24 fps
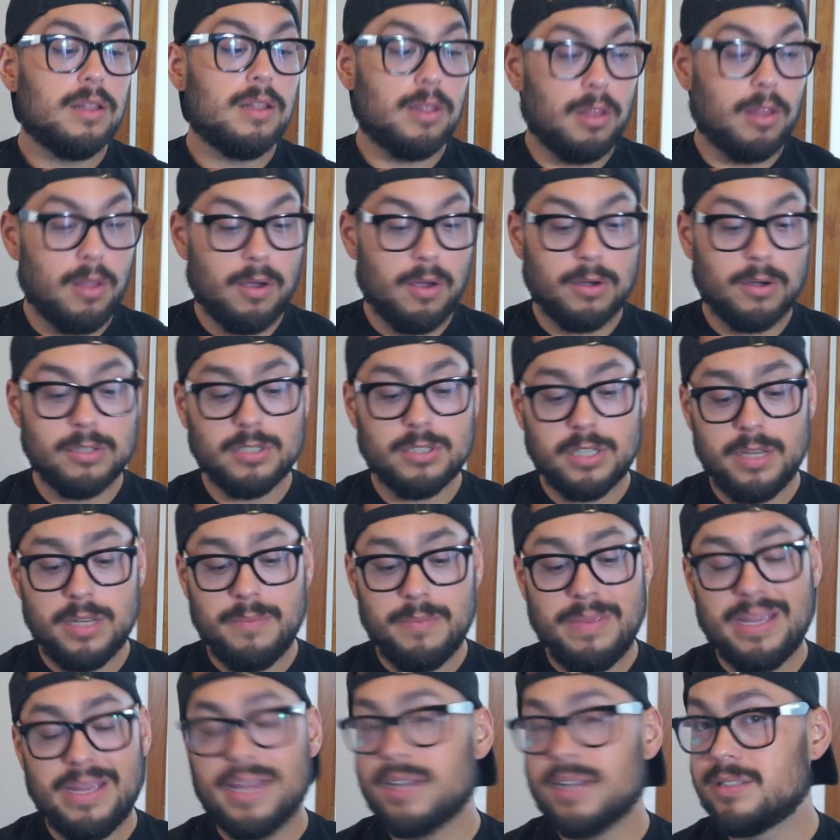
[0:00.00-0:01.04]
largely
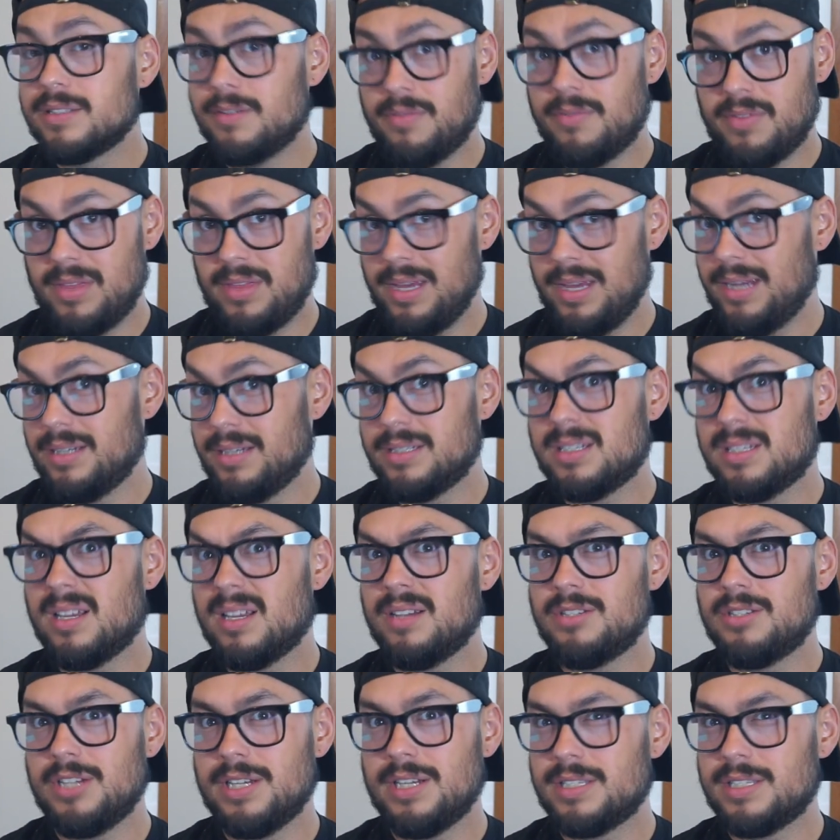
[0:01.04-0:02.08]
because of things
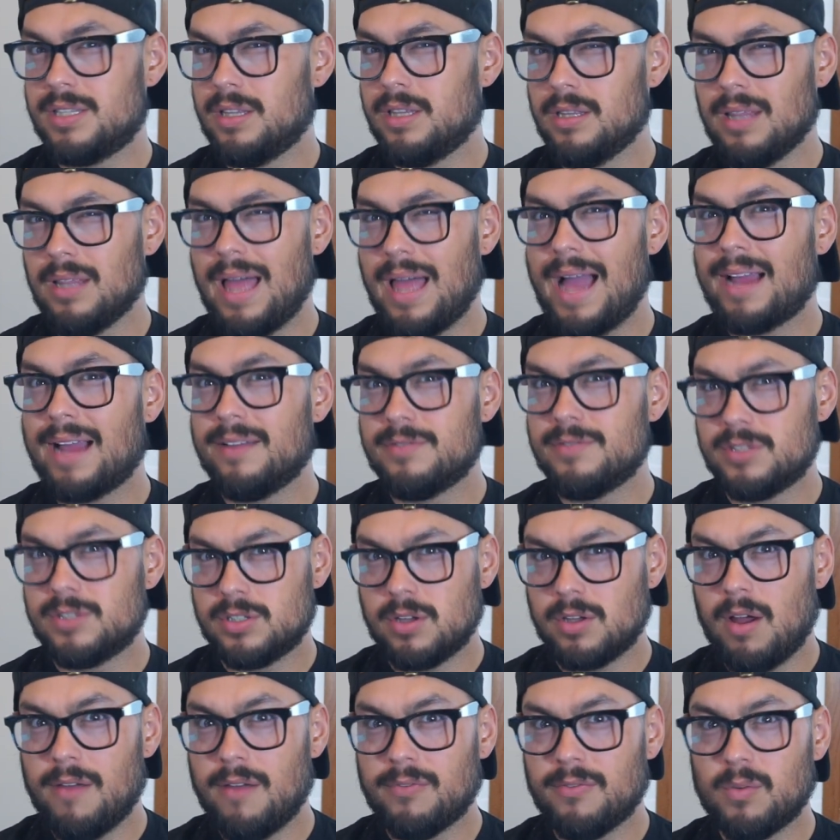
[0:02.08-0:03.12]
such as the lack of
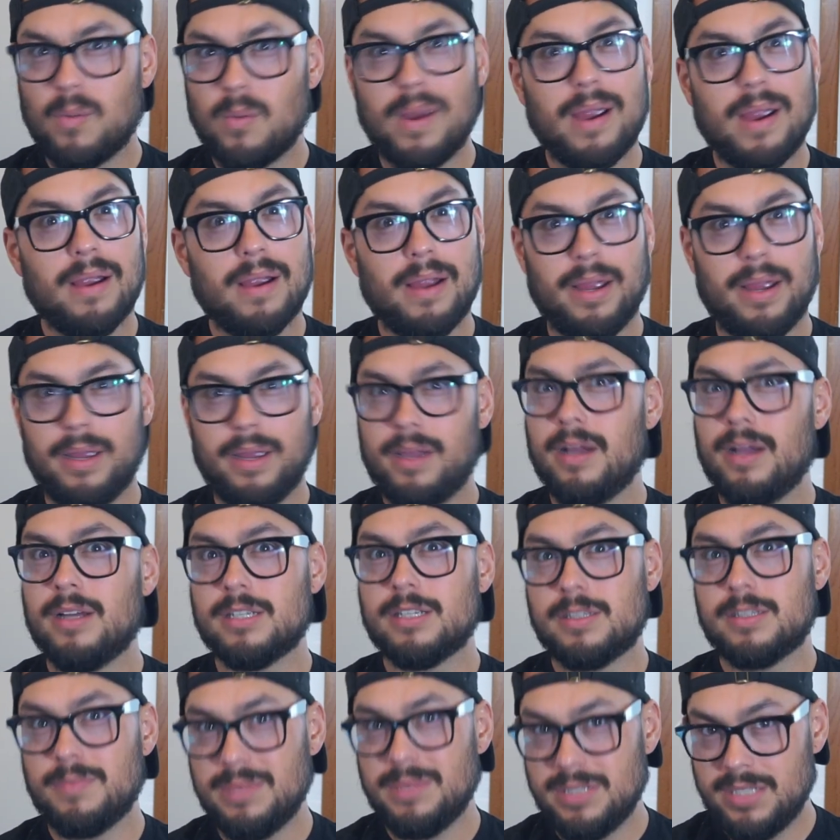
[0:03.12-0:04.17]
software and
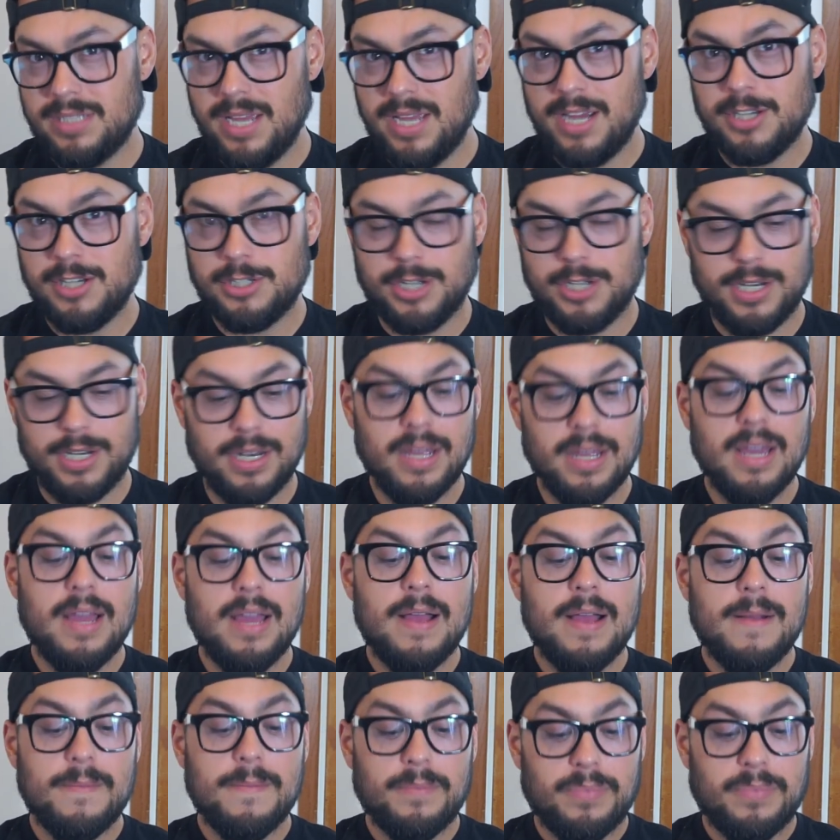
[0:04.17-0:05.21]
customization.
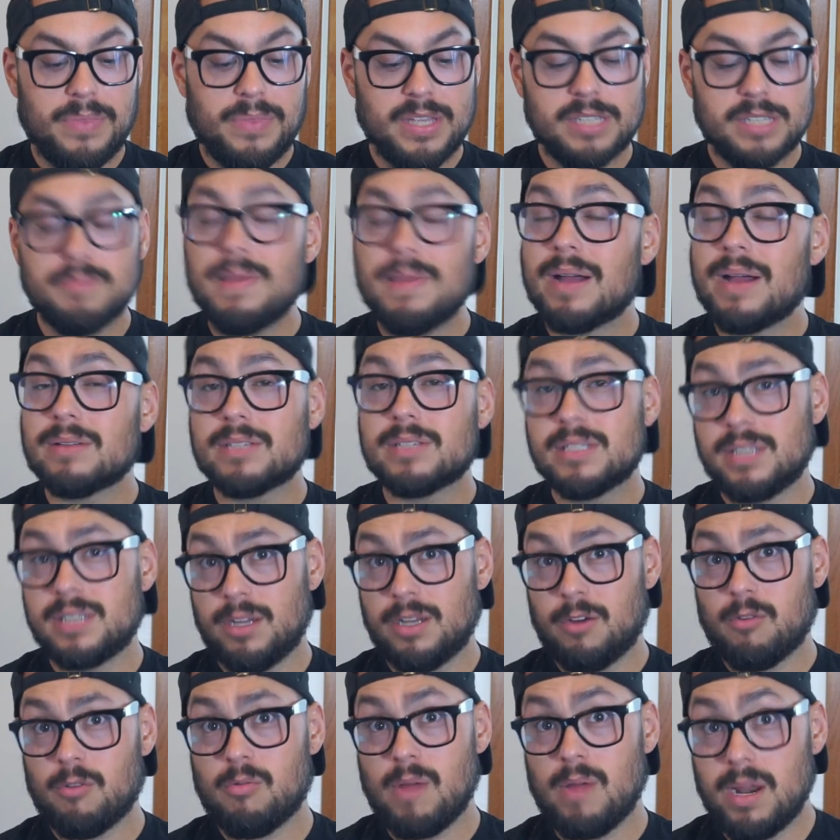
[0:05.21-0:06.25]
This mouse is
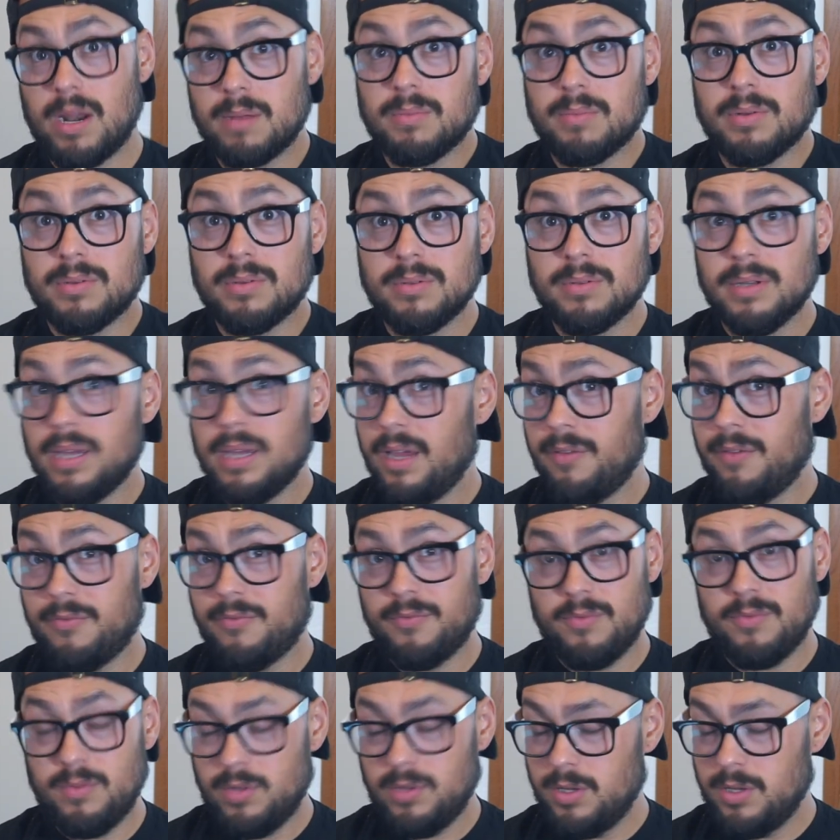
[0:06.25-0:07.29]
incredible if
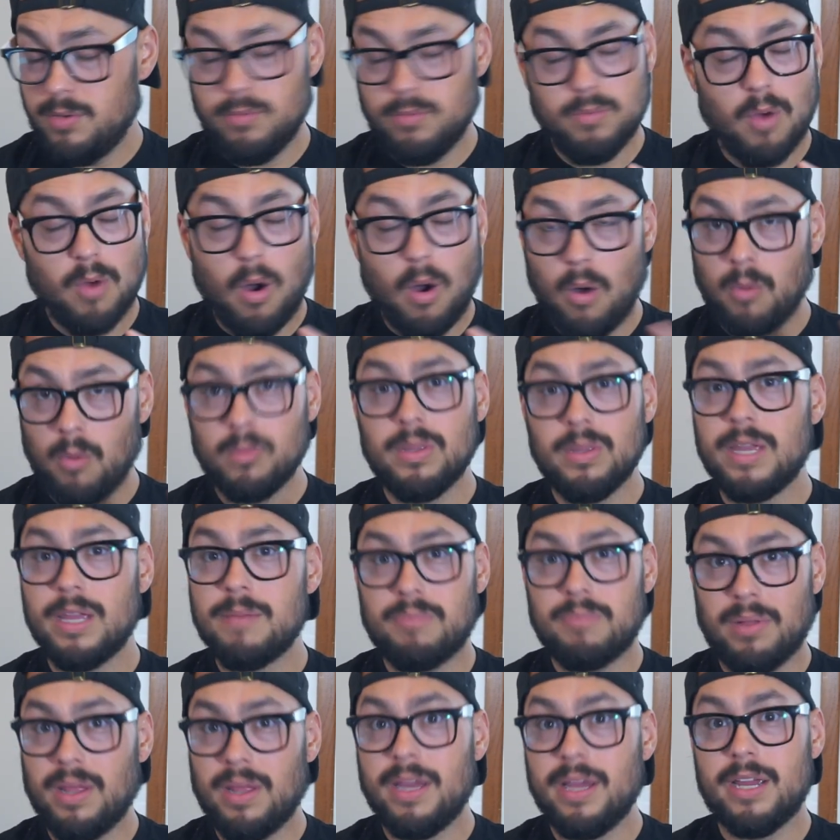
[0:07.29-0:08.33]
you only
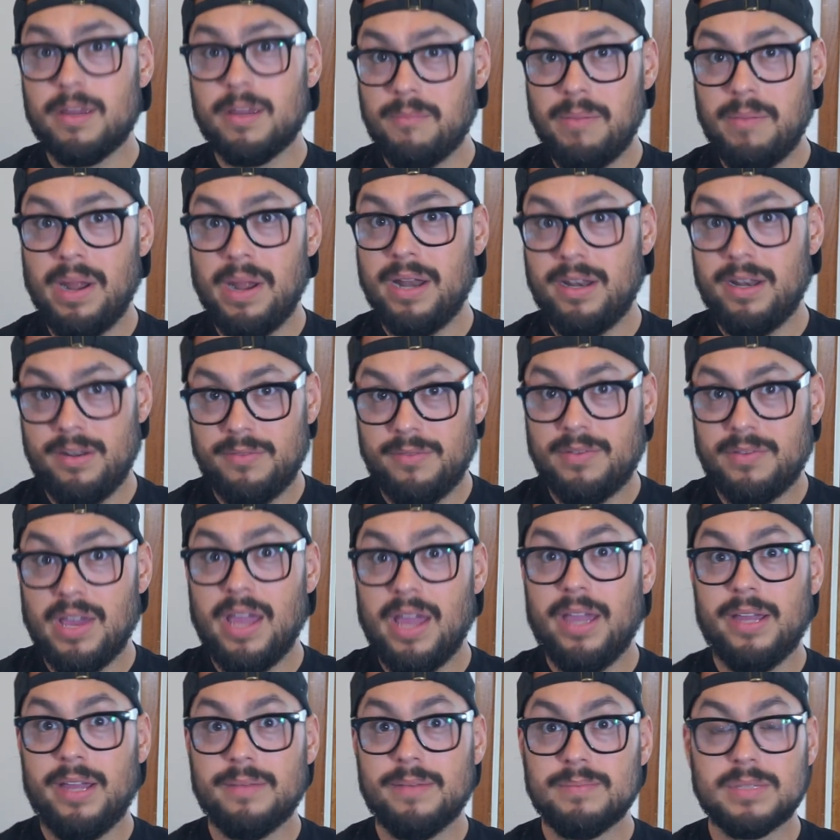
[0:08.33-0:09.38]
play competitive
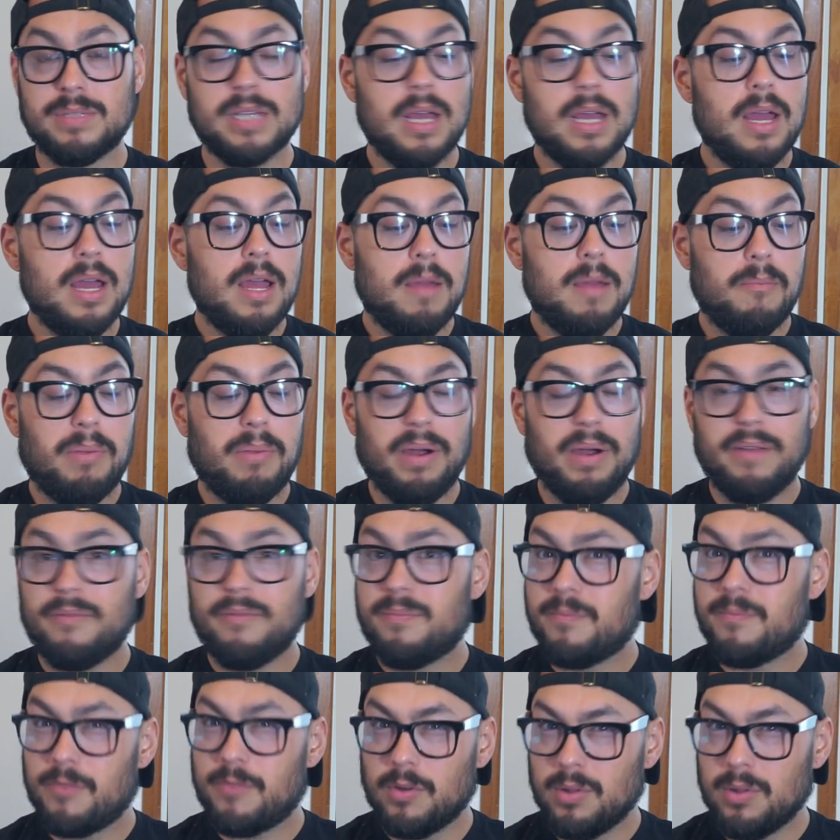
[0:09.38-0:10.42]
games, but
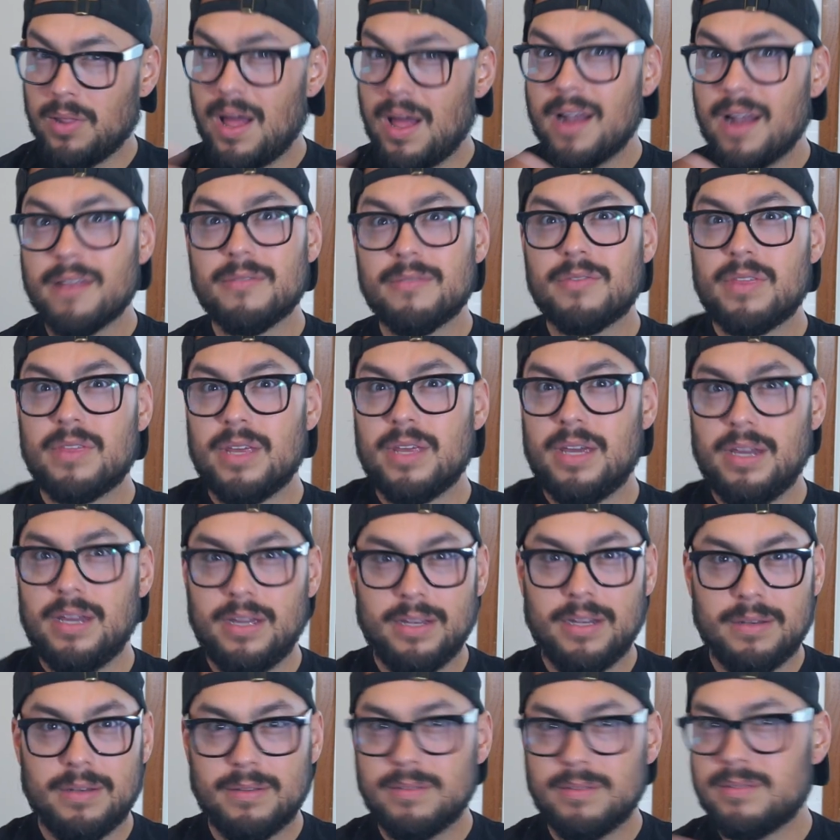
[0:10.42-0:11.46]
for a lot of
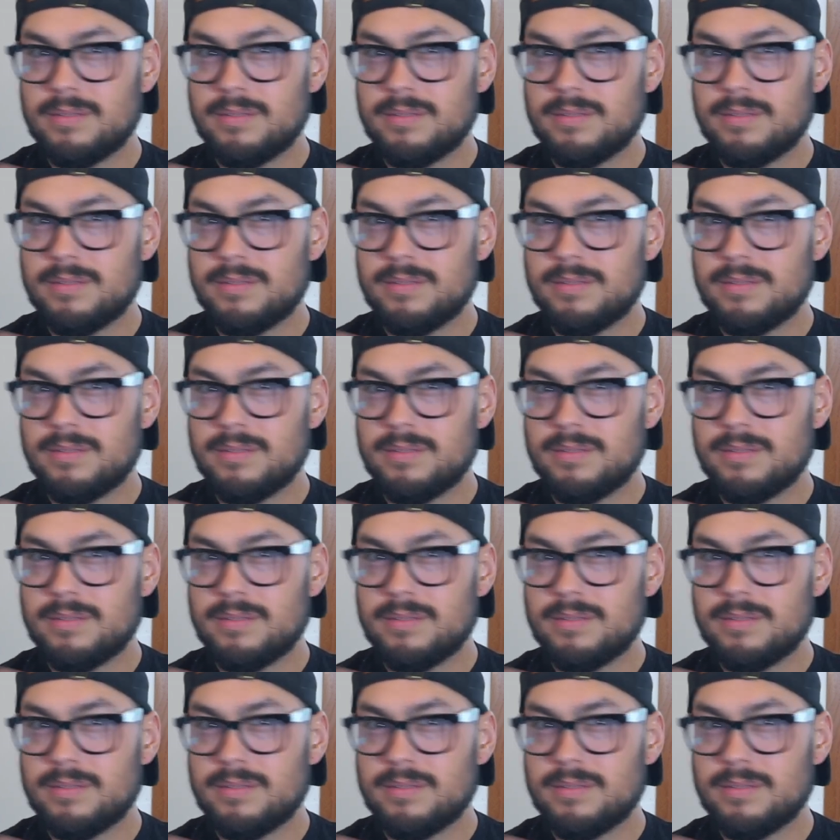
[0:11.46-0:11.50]
the